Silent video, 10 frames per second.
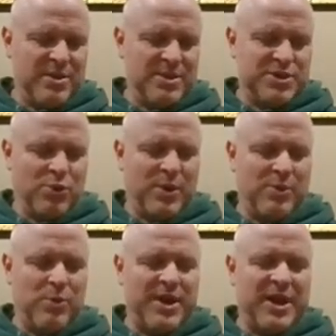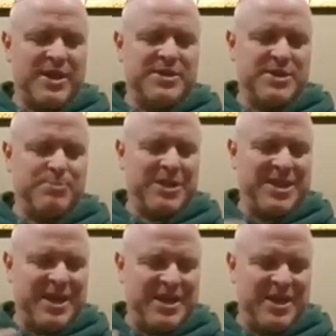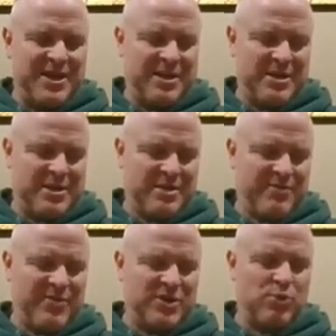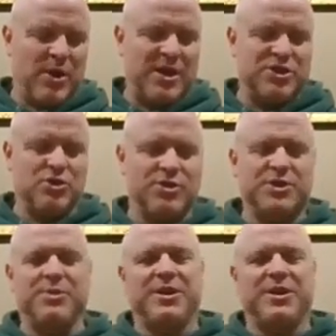So when one has this beginning Vishwas, or this